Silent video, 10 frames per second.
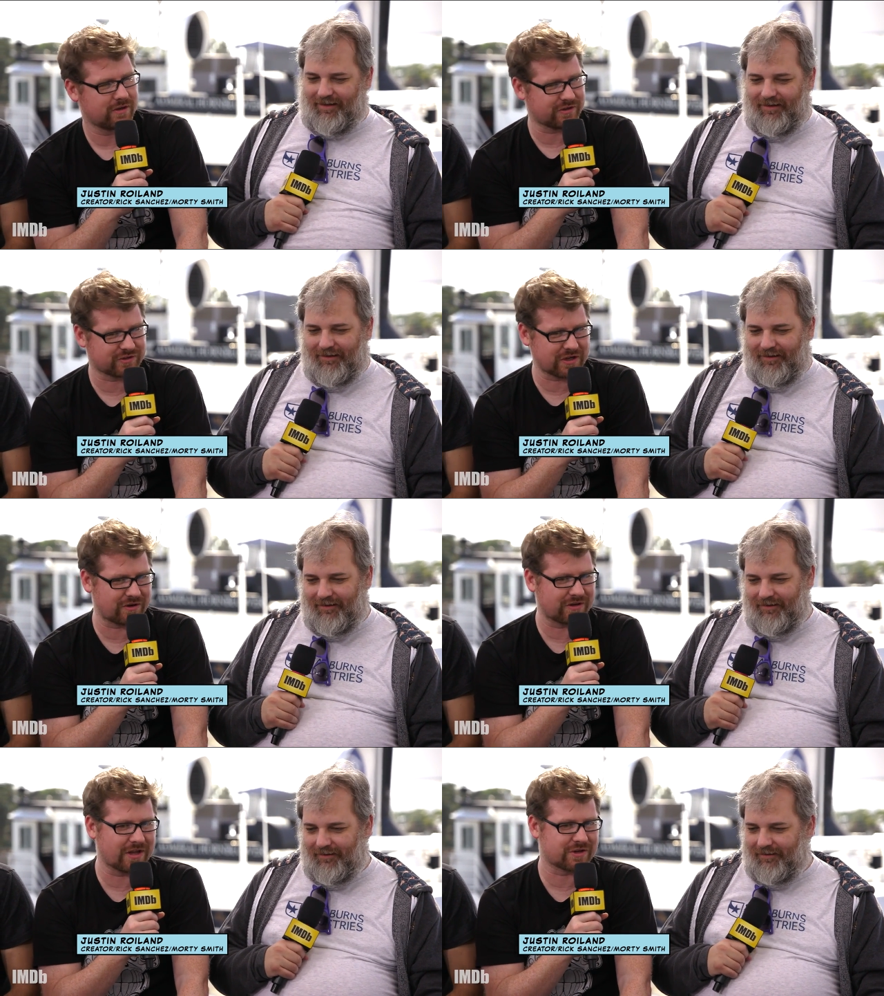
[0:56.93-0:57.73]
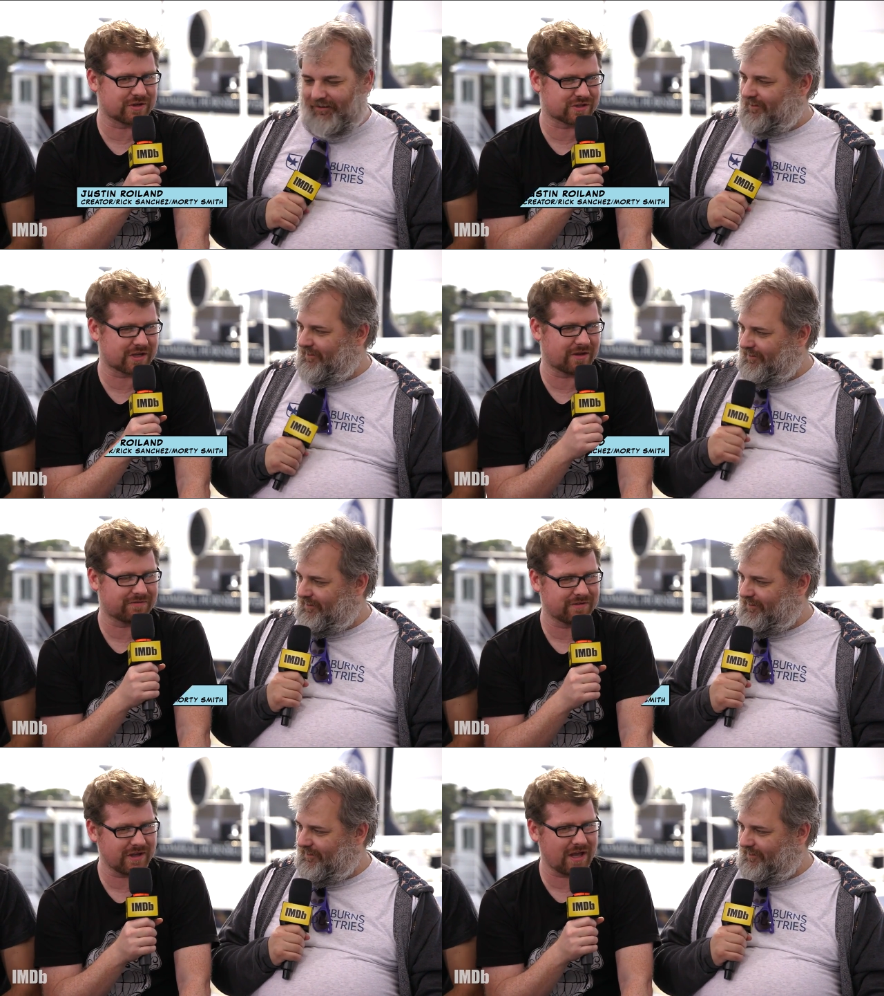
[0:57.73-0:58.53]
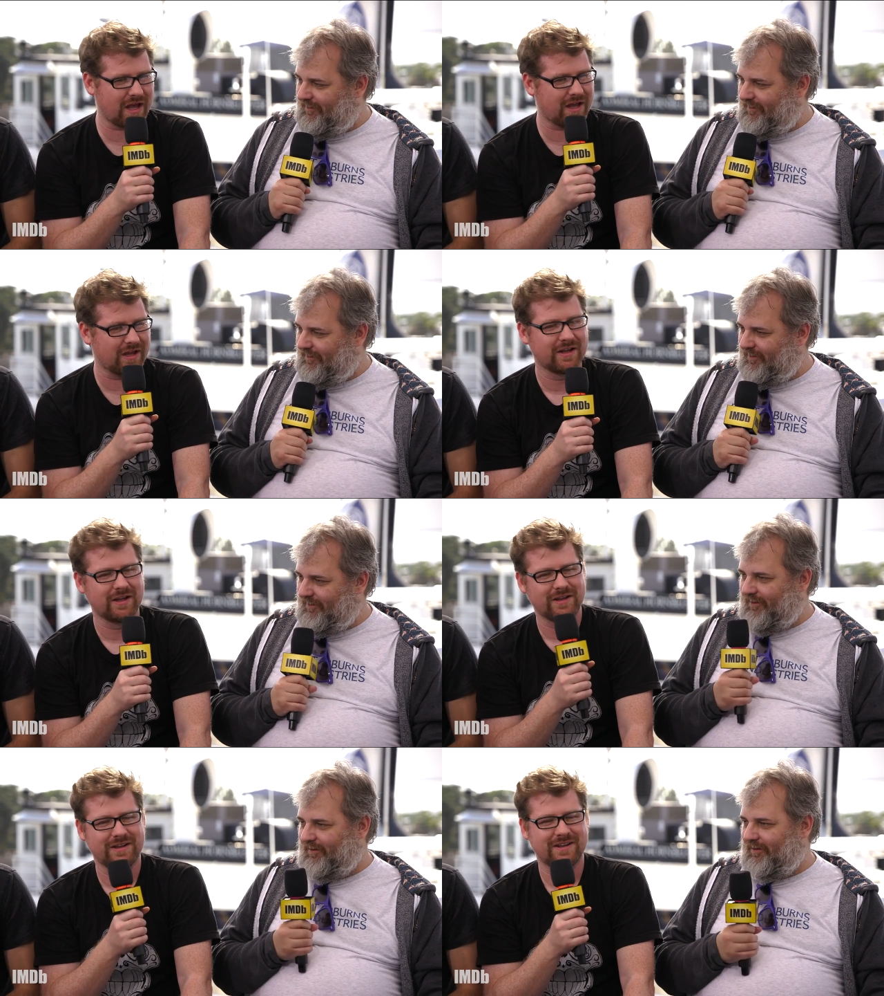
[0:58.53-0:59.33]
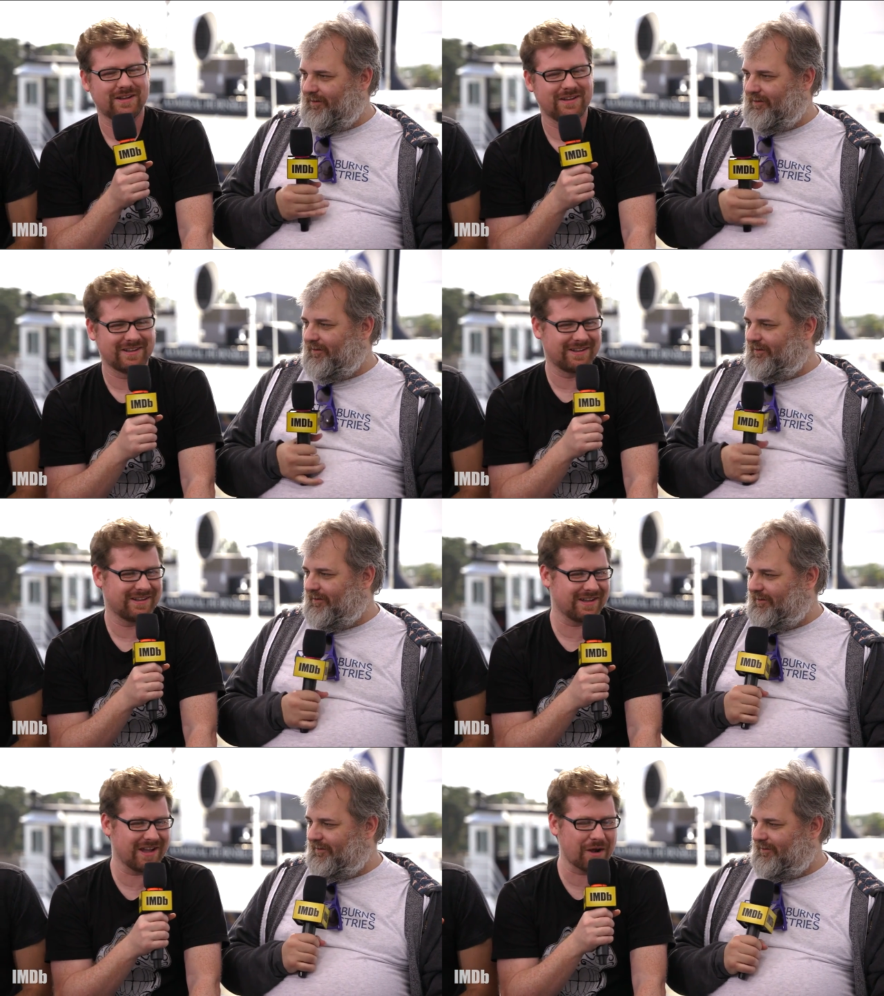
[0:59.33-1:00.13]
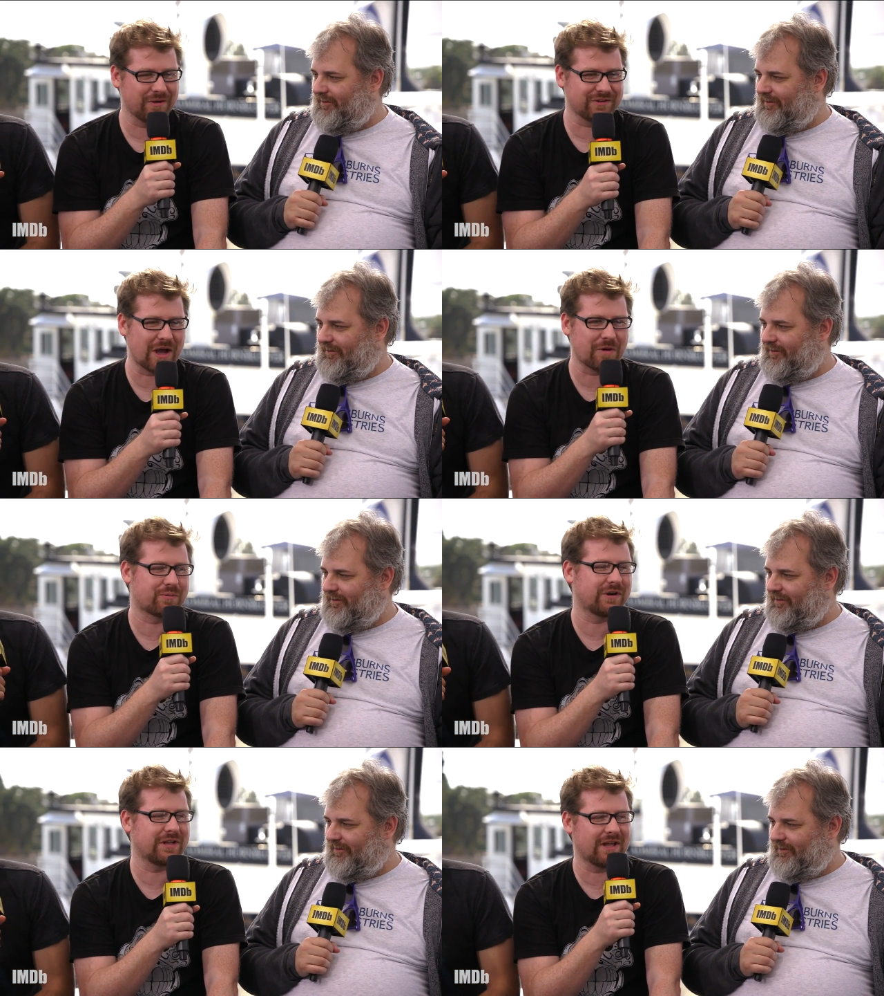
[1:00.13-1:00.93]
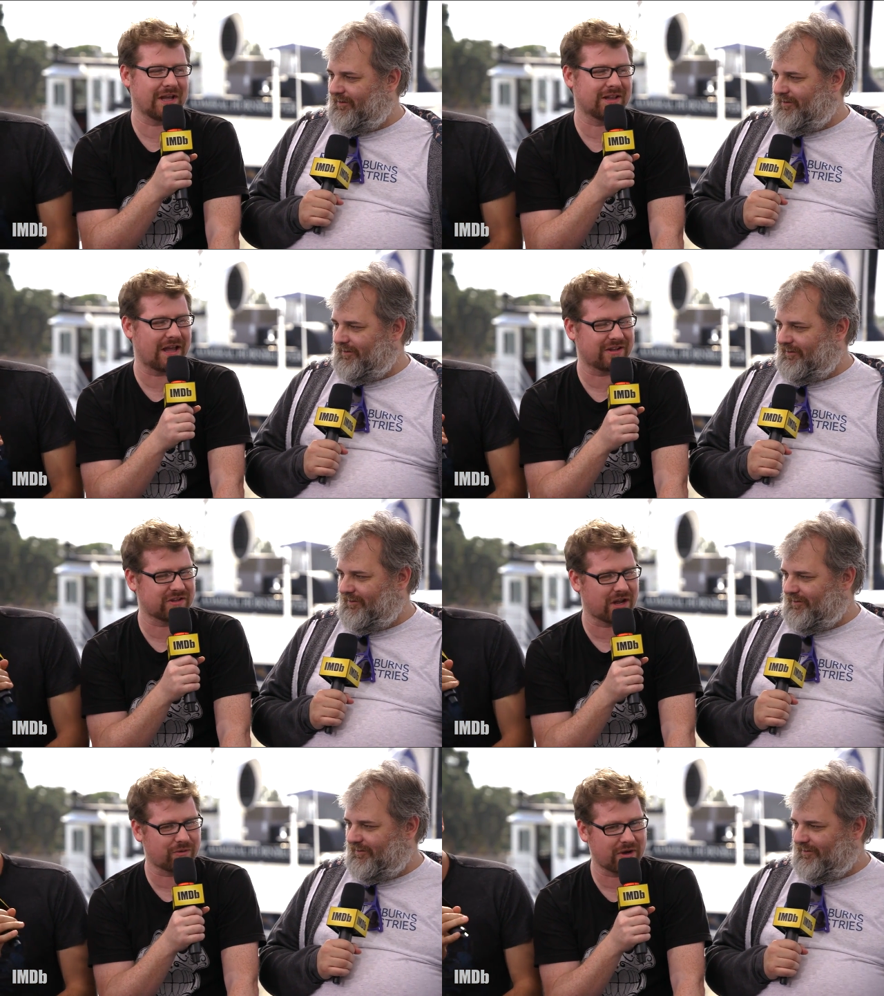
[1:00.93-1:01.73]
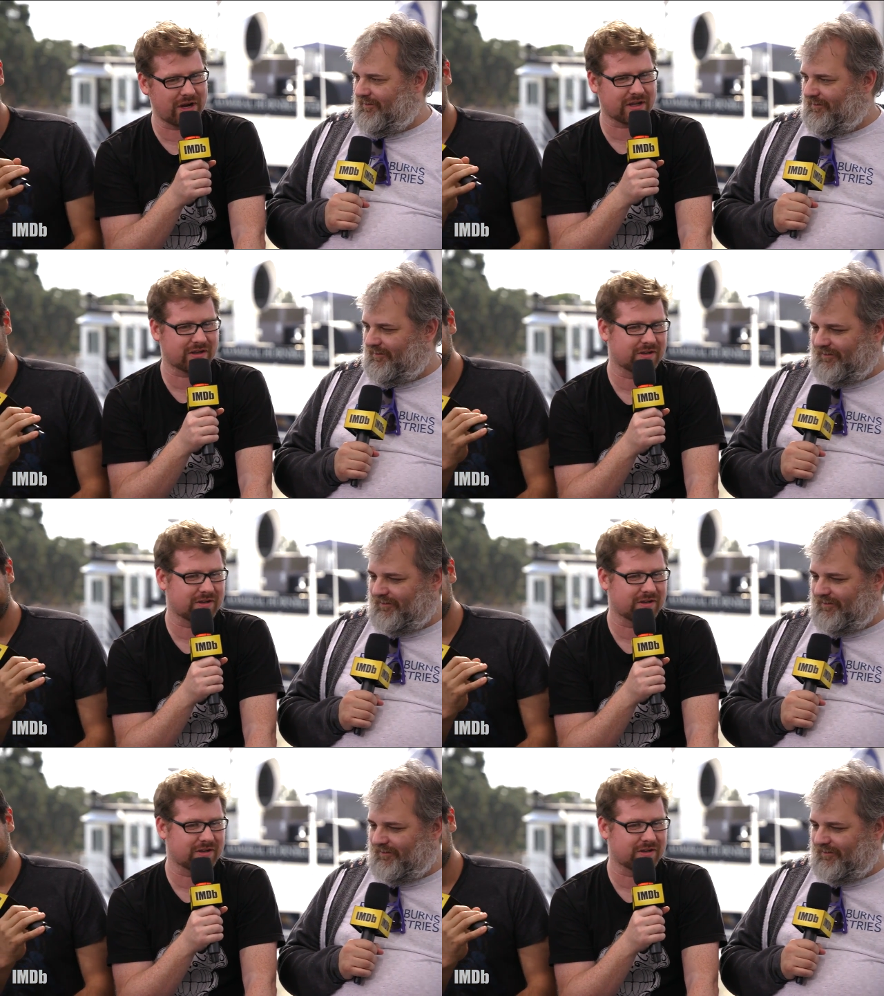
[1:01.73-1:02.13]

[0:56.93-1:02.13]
Speaker 1: You're not sounding like yourself. I yeah. A lot of fun last night, yeah, Morty. I was out pretty late last night, Rick,